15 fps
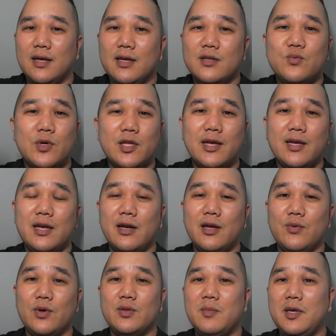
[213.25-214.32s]
It's what I
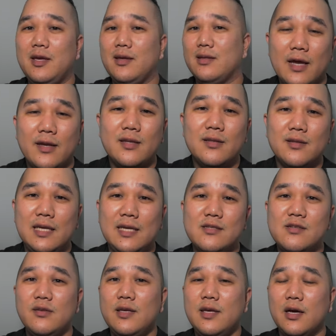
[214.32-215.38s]
carry with me. I can
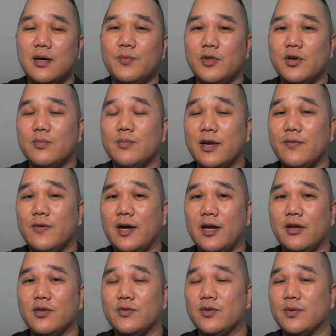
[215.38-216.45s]
easily upload my
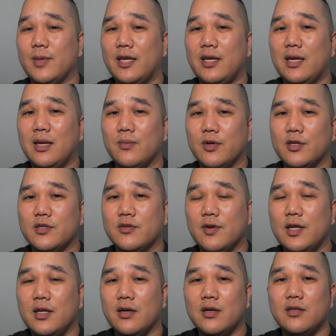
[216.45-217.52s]
files from my camera
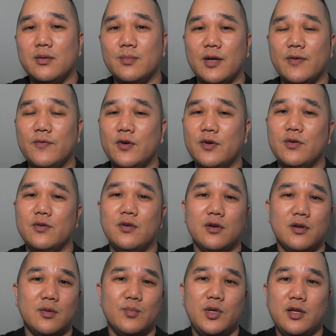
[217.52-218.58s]
straight onto my phone
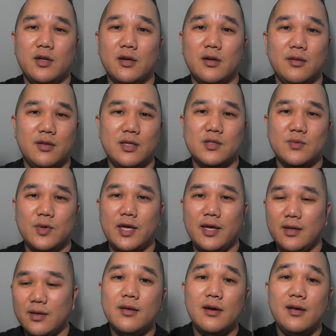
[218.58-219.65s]
or computer this way.
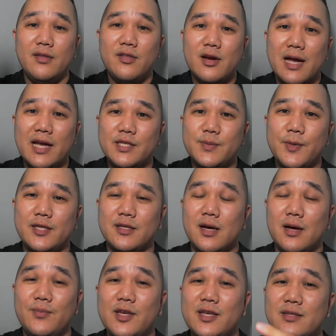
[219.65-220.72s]
The other aspect
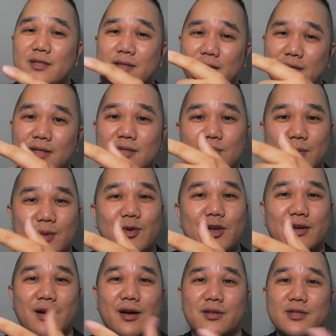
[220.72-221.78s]
of this is
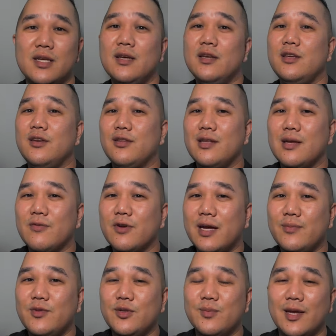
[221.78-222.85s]
memory cards. You can never
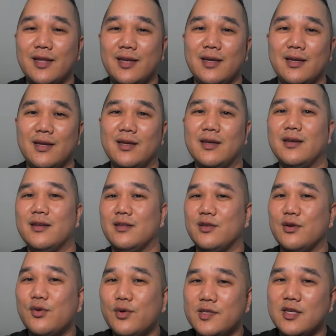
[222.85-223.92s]
have too many and
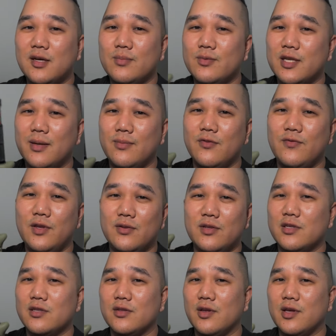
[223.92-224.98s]
it always helps to have a few
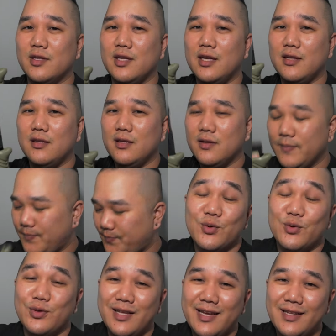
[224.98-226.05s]
additional on hand.
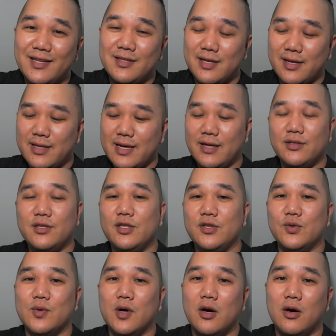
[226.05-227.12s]
Related to that
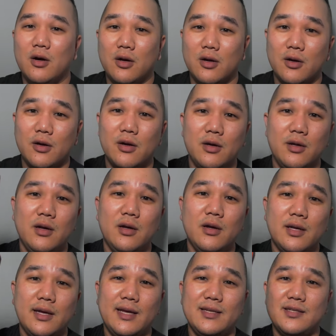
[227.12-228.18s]
too are
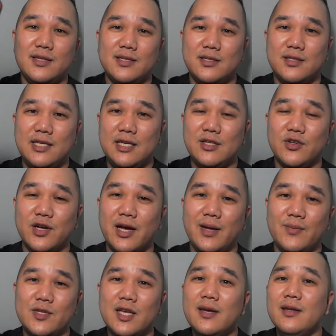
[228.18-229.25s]
SSD
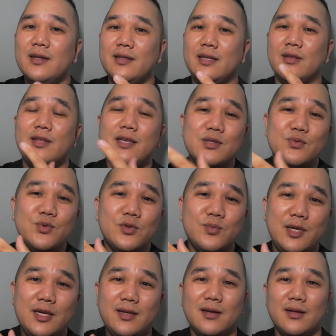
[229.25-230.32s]
drives. Now these will
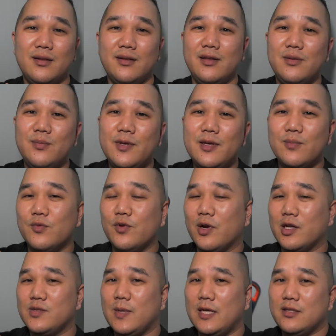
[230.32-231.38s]
be a little bit
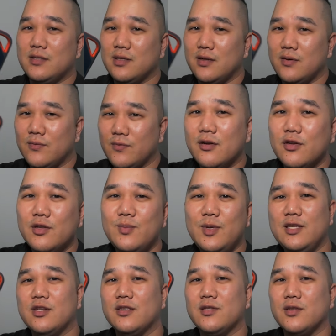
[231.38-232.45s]
more expensive. They're gonna
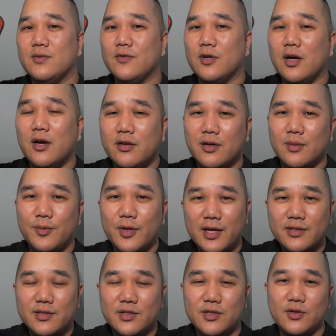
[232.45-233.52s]
be just over 100
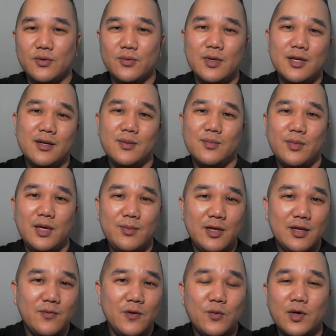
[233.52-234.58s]
plus, so
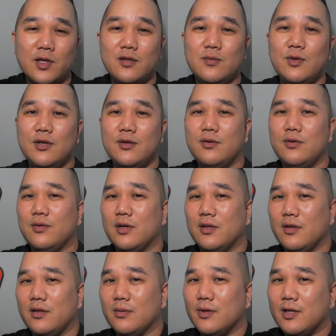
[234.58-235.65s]
maybe if you wanna do a
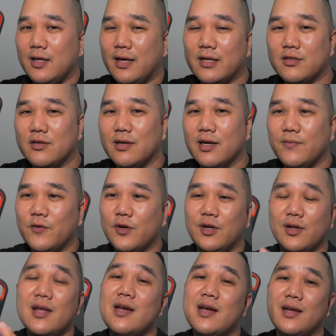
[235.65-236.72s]
little bit of extra
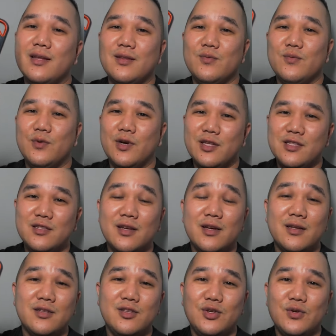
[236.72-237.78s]
effort, one is
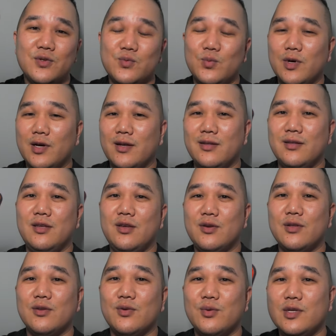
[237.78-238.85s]
none, two is one, you
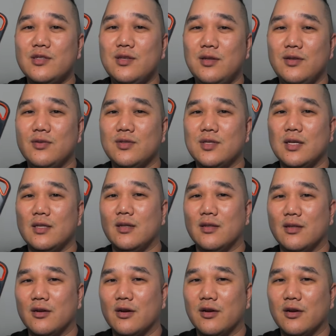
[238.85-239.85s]
can always use another